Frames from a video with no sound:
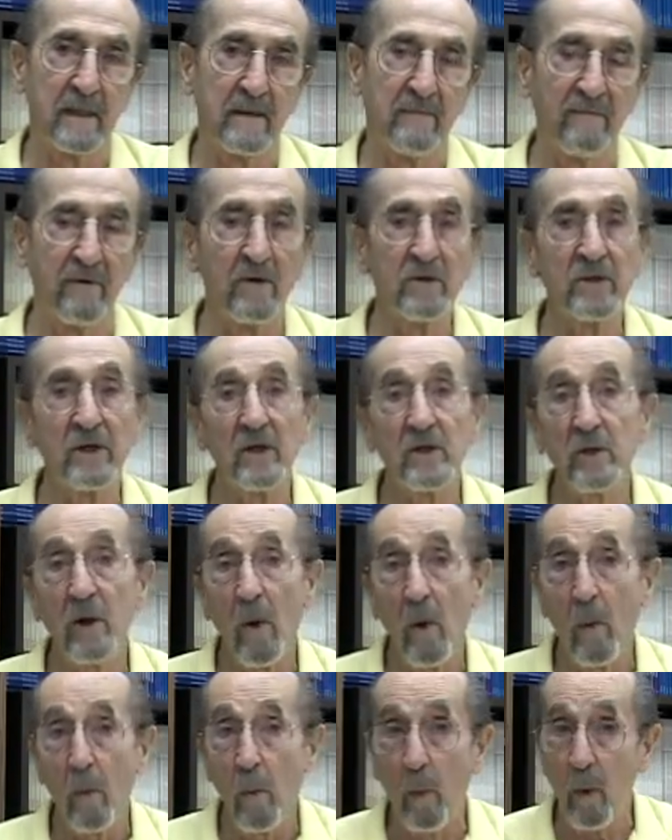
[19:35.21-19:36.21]
versus
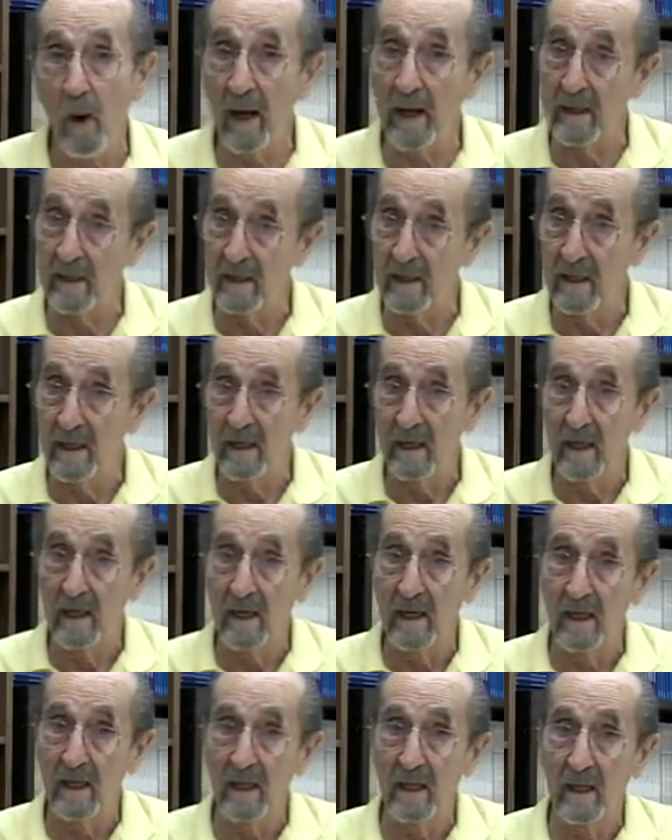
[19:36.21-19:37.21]
won
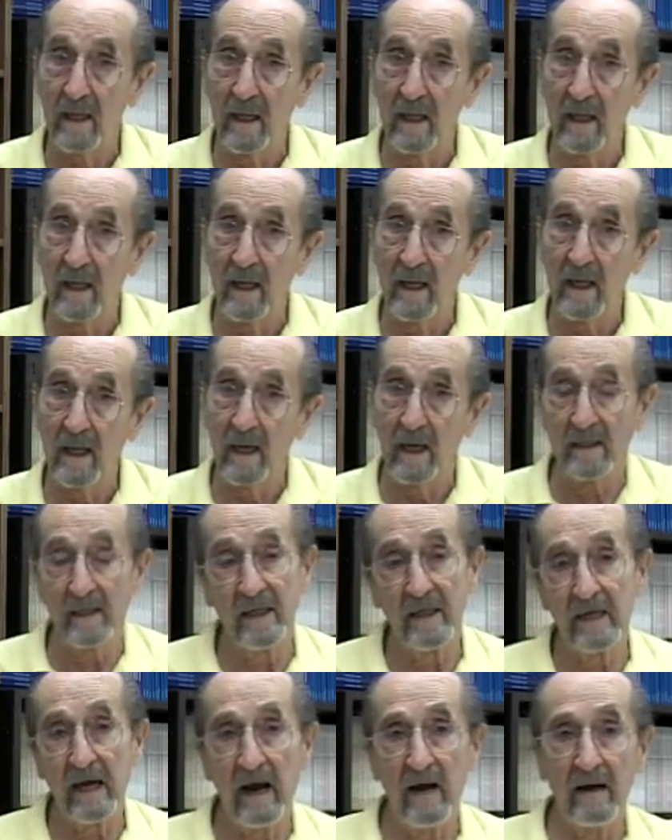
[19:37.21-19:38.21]
a
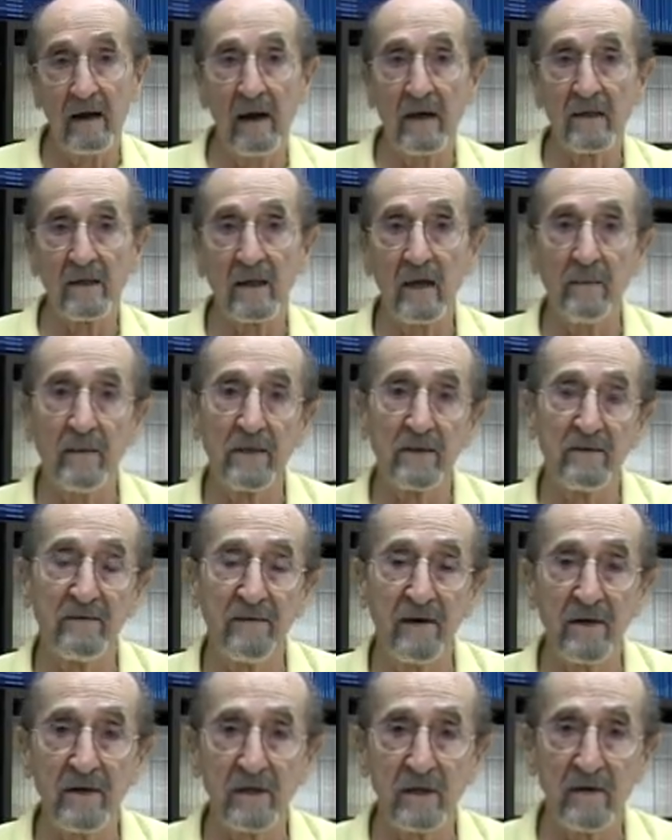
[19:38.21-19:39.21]
desired outcome as a
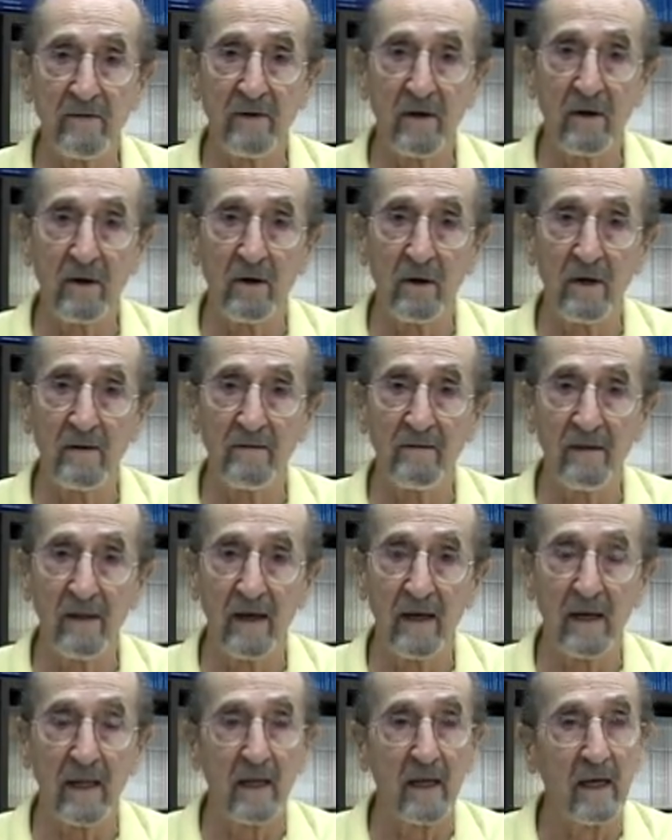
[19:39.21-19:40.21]
function of a coin
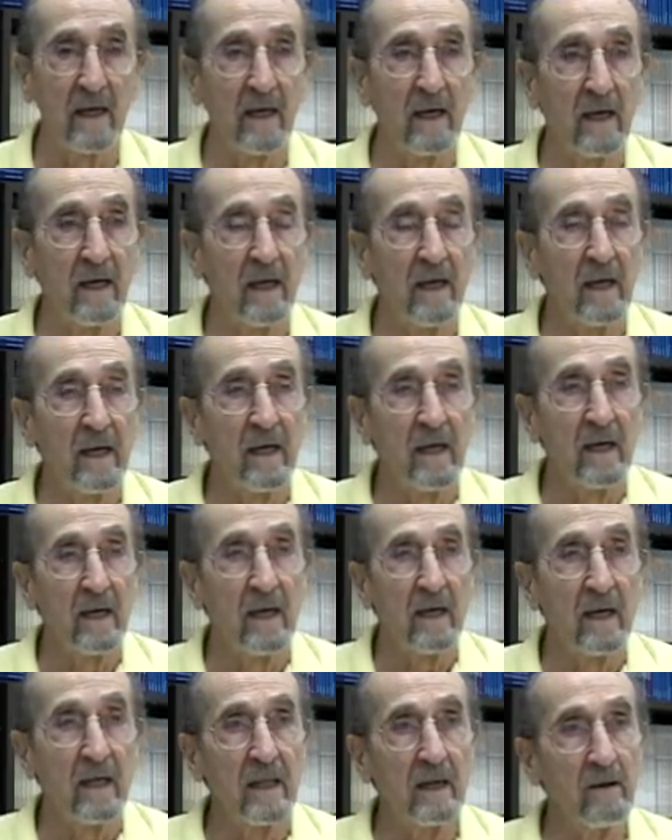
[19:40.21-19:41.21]
flip,
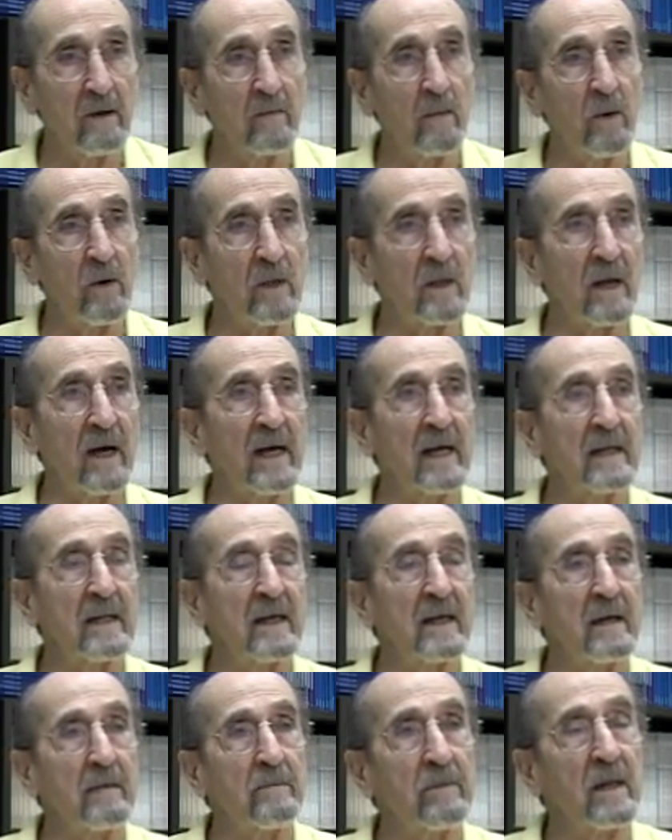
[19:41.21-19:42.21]
they are more
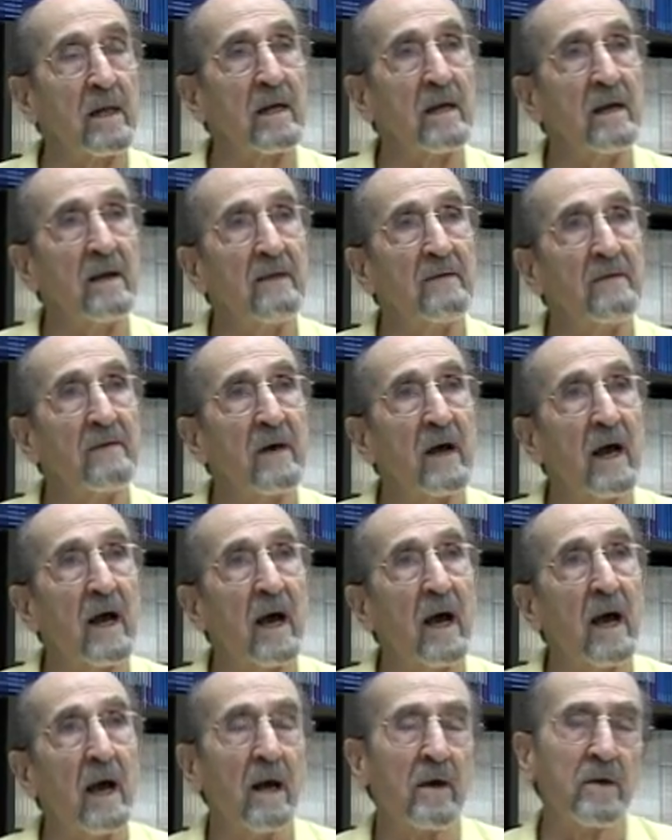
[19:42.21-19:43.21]
likely to believe
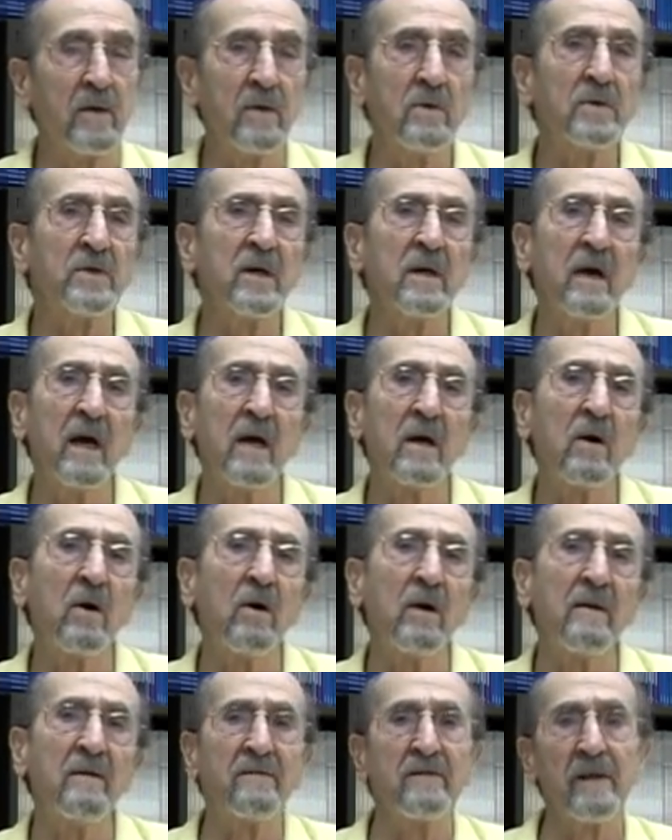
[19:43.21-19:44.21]
using a
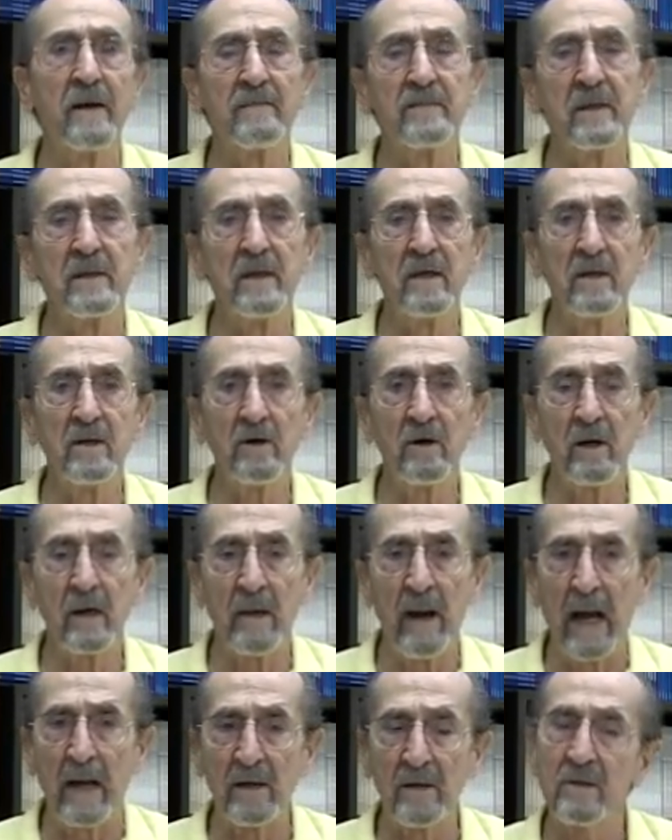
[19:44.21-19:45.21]
coin flip to
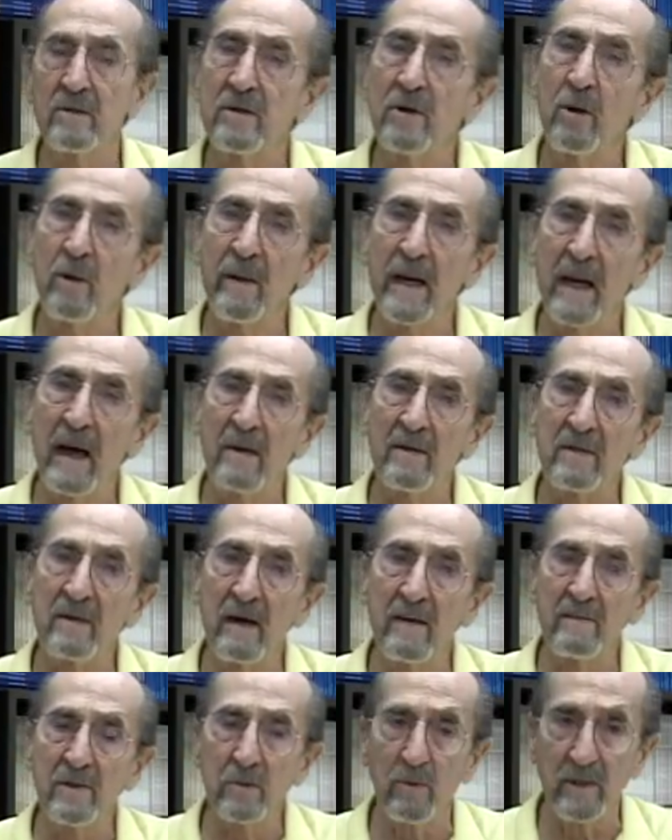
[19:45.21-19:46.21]
determine
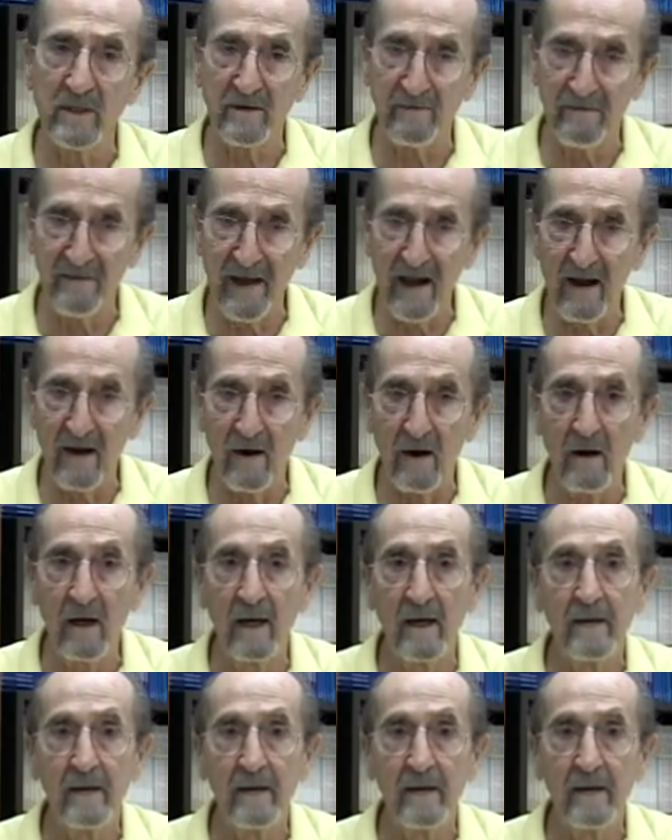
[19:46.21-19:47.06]
outcomes was fair